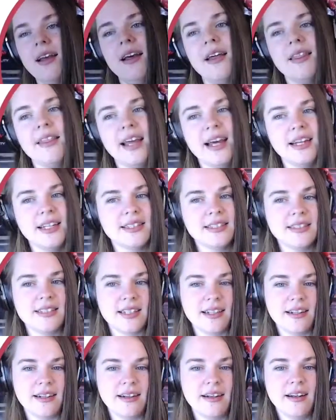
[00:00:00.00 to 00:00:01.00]
that is
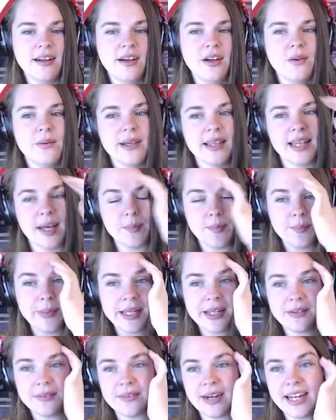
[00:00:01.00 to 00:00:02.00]
done with a
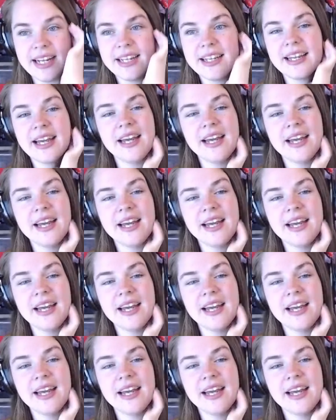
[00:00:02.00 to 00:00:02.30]
bigger rake.